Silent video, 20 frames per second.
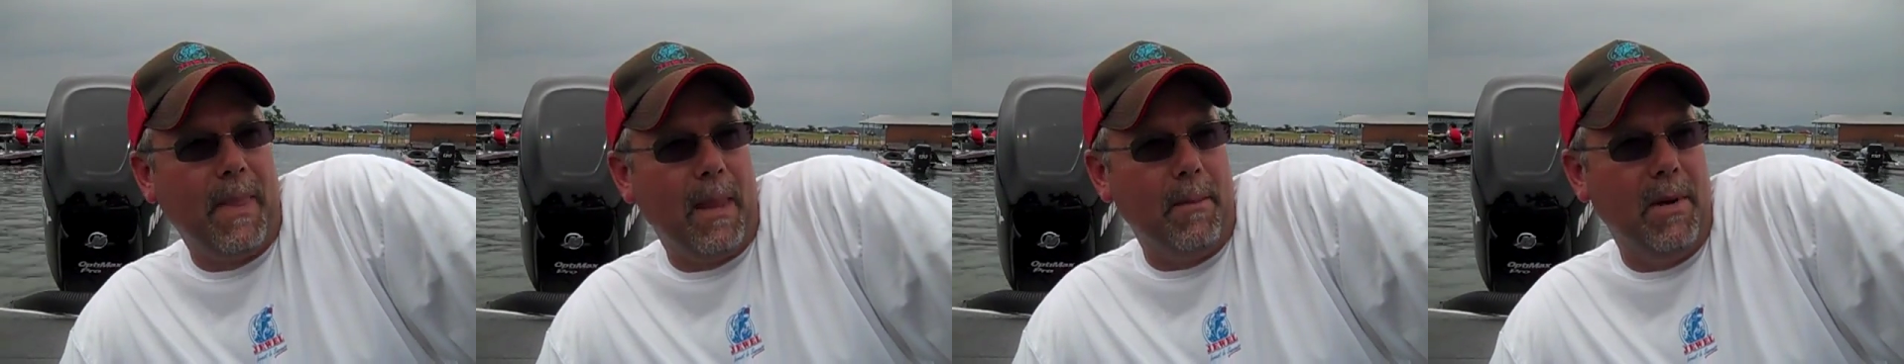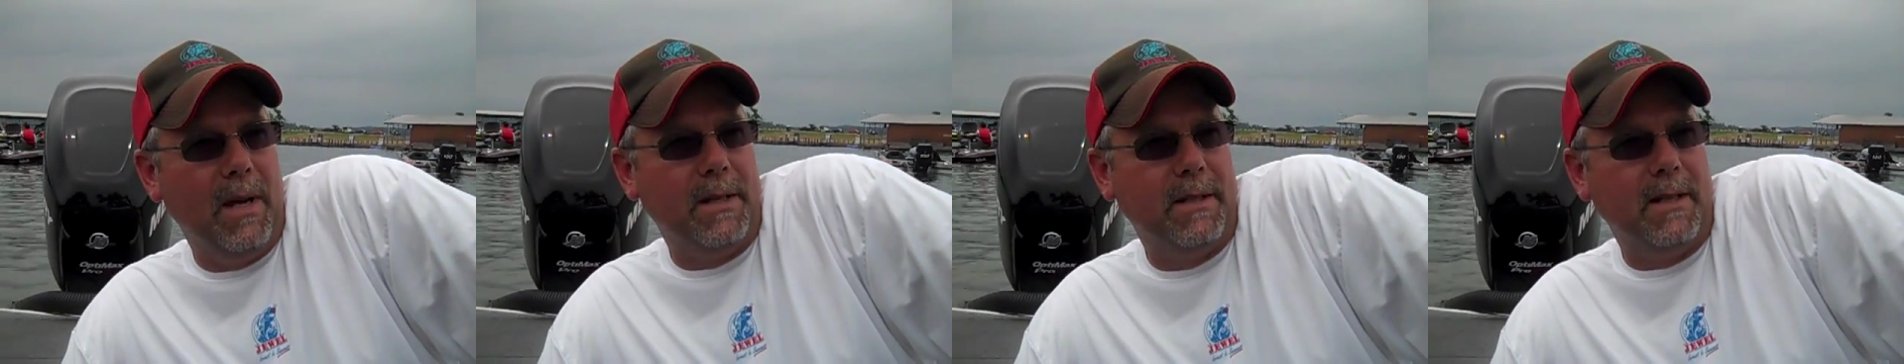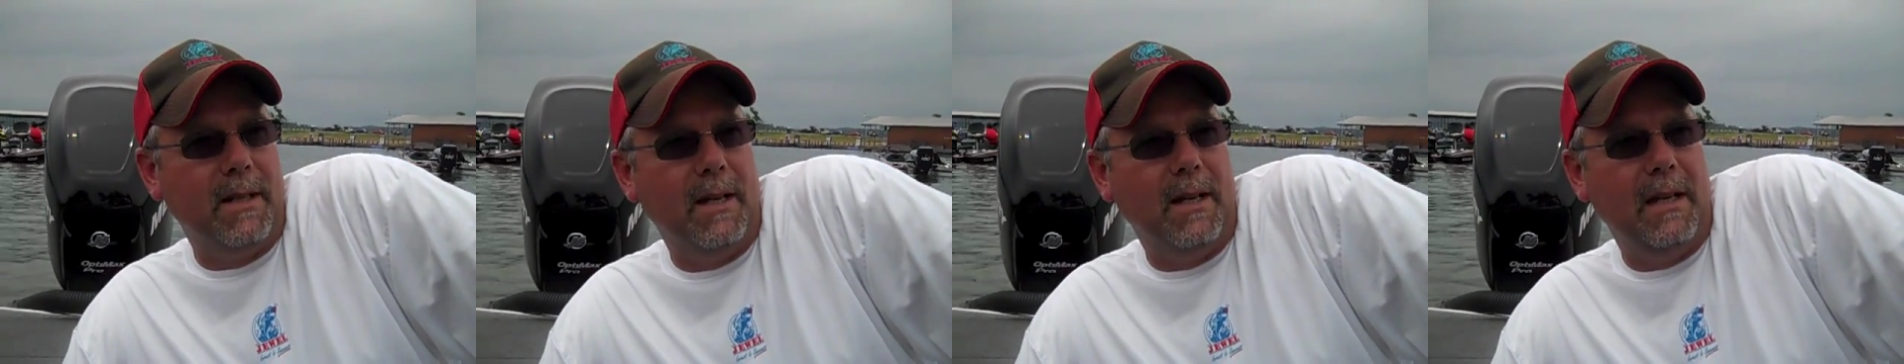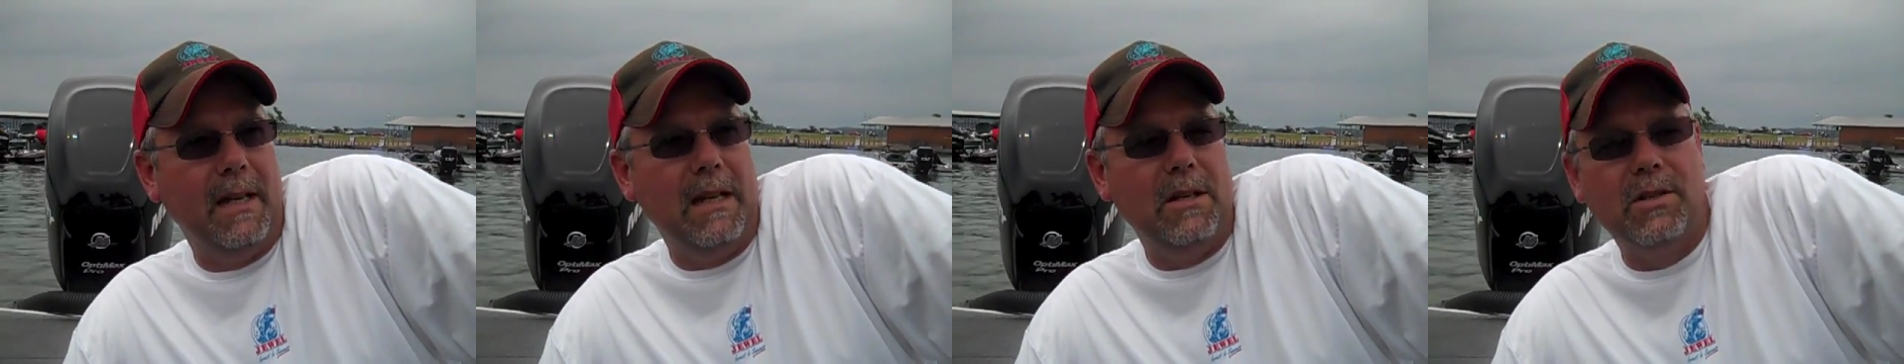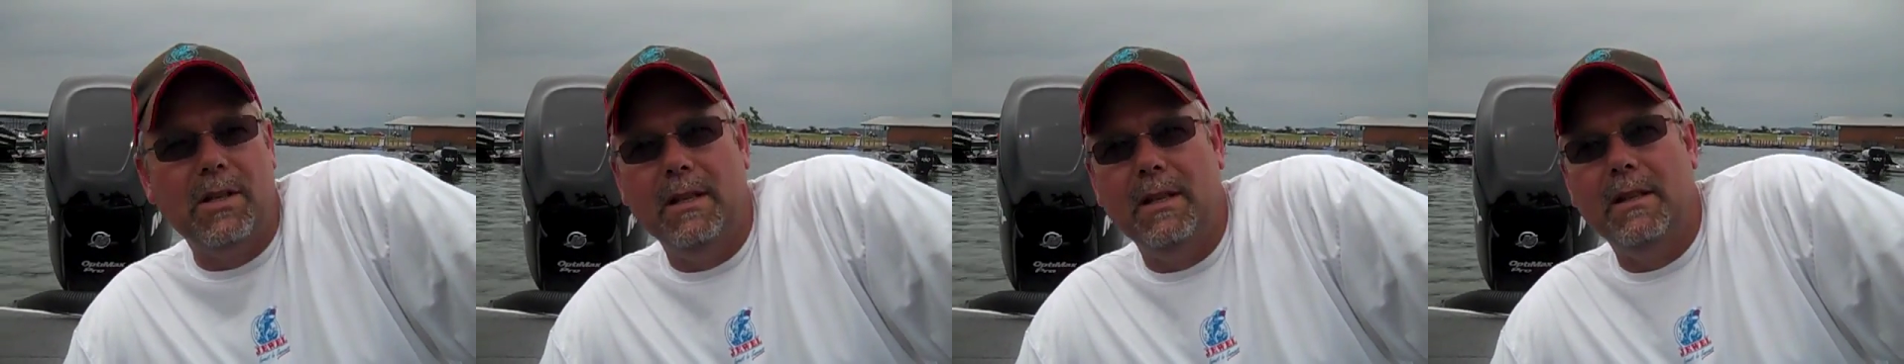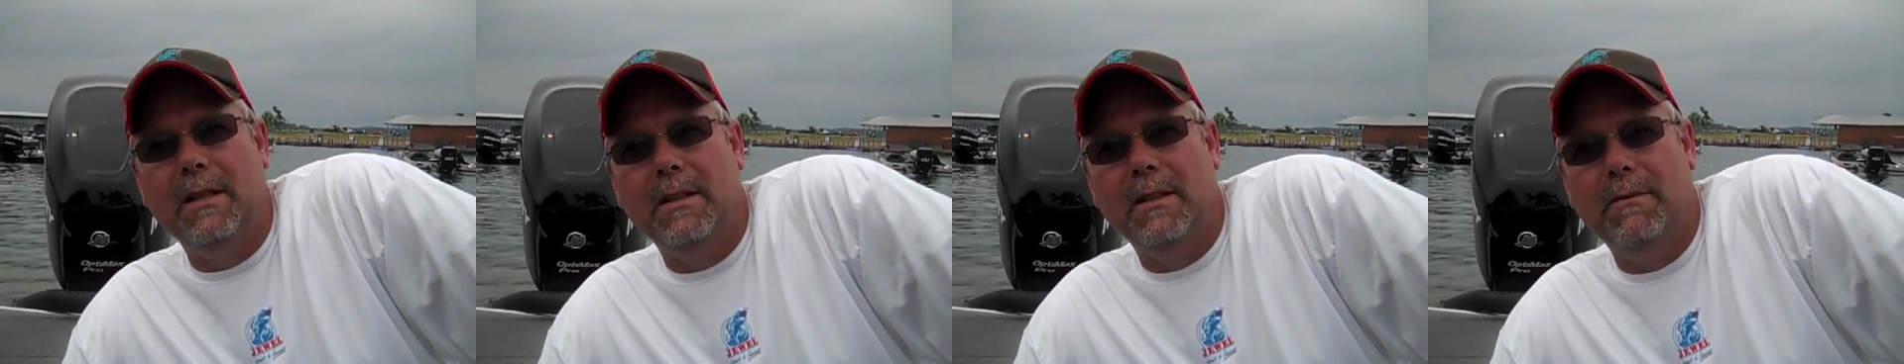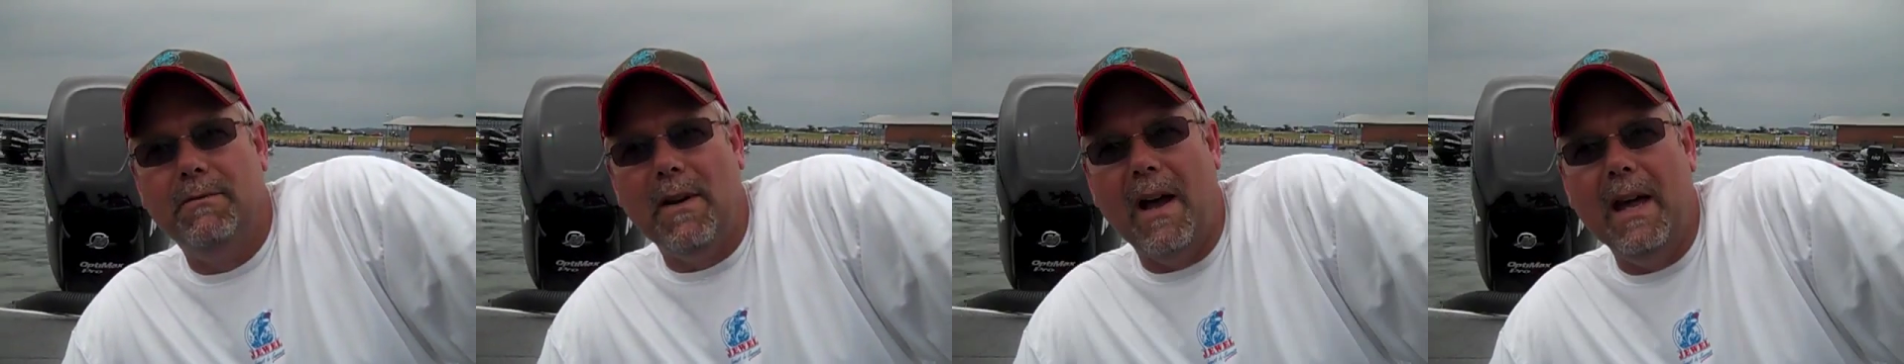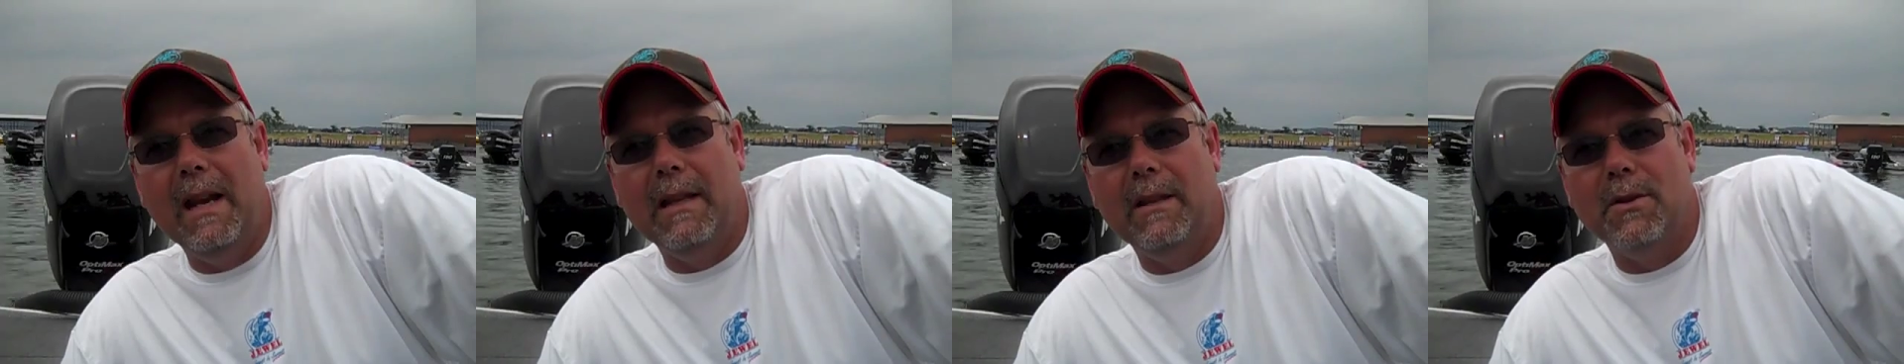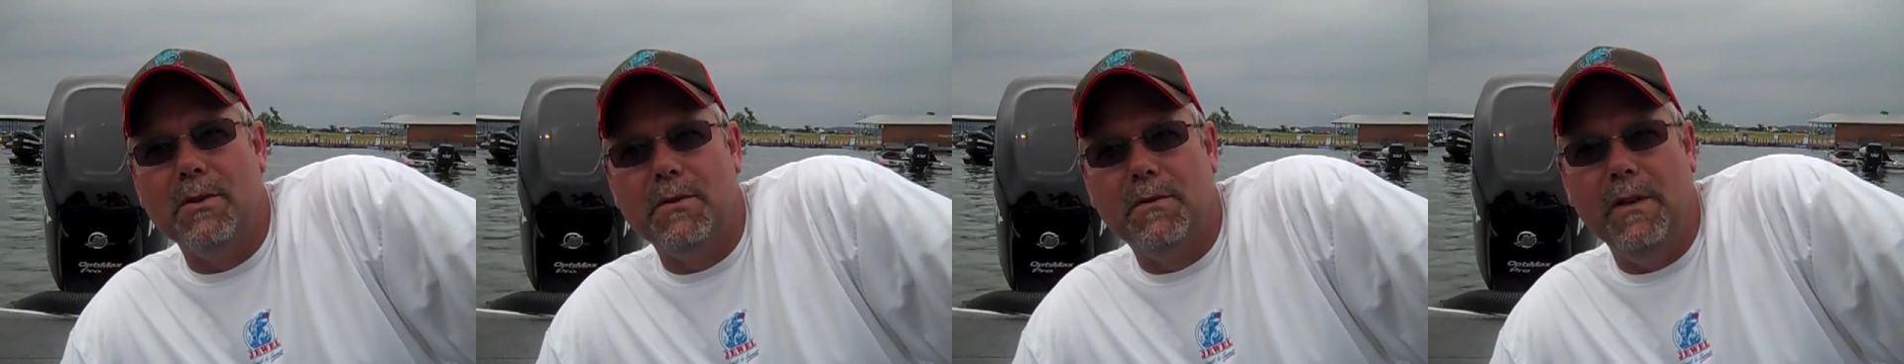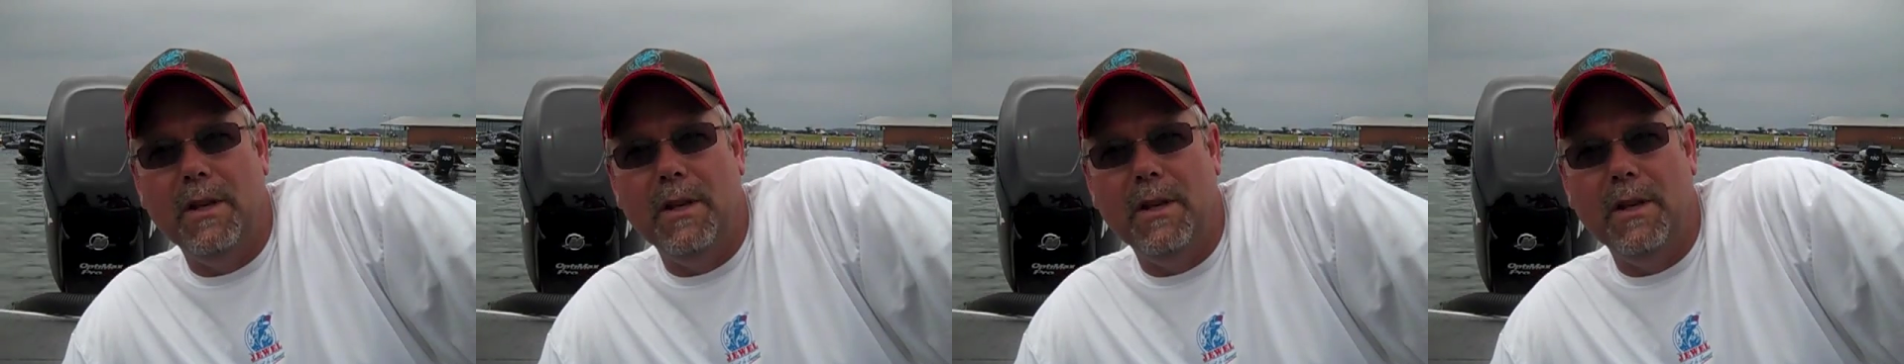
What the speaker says: But he said that finding those